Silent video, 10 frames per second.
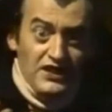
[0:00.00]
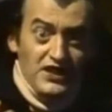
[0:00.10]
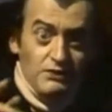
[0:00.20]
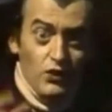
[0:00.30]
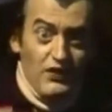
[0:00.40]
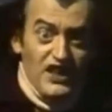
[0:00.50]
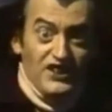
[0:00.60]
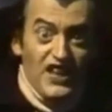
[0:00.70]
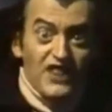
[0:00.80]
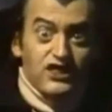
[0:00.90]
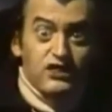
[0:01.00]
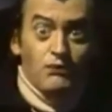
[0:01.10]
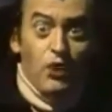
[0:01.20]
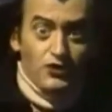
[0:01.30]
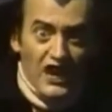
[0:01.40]
in this movie, Death
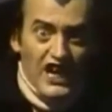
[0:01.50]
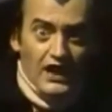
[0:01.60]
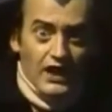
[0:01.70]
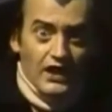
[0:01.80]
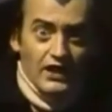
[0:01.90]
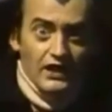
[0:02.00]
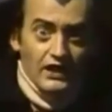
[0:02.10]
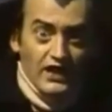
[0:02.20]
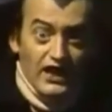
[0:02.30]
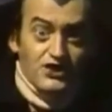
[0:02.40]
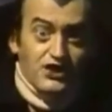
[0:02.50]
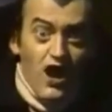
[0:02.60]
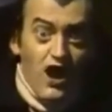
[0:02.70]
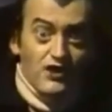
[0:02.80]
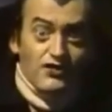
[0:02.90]
Motel, it
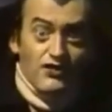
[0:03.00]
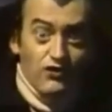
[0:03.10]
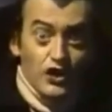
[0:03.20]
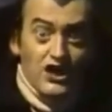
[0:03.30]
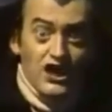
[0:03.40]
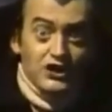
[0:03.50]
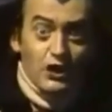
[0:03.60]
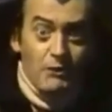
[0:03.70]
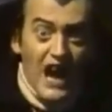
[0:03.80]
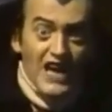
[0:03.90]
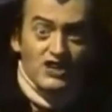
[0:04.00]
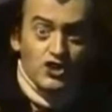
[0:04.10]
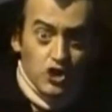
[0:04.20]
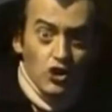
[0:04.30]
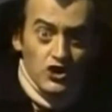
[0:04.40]
stars Woody Tobias
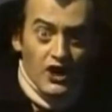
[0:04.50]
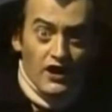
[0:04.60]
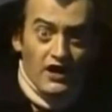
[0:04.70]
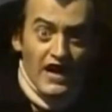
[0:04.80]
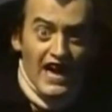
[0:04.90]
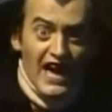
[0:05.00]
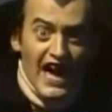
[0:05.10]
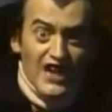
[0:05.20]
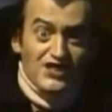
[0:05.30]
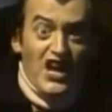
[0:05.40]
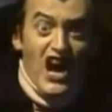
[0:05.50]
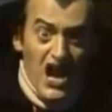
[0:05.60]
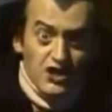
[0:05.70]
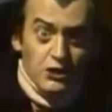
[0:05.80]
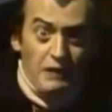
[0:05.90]
Junior as the
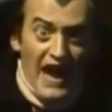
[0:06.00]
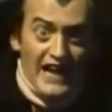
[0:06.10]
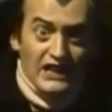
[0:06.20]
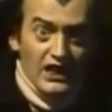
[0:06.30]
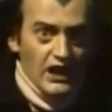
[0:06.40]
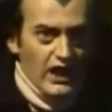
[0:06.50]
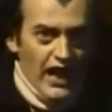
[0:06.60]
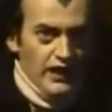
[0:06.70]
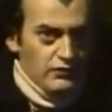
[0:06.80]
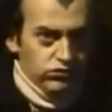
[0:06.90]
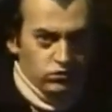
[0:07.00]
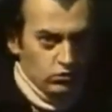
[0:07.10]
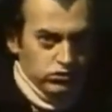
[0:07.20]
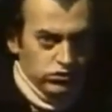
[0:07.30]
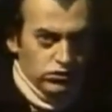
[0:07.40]
hunchback. And
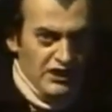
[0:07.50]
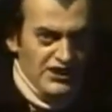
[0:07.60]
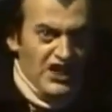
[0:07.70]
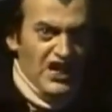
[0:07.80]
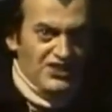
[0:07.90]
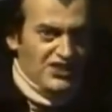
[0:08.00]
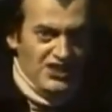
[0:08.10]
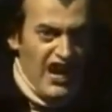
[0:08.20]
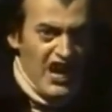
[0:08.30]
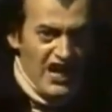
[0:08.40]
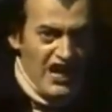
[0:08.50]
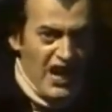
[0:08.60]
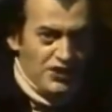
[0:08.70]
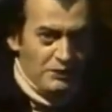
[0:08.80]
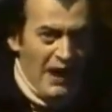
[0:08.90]
who is he a scary
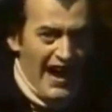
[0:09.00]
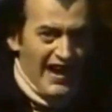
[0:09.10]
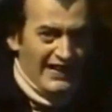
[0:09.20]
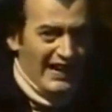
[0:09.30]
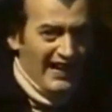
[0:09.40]
hunchback?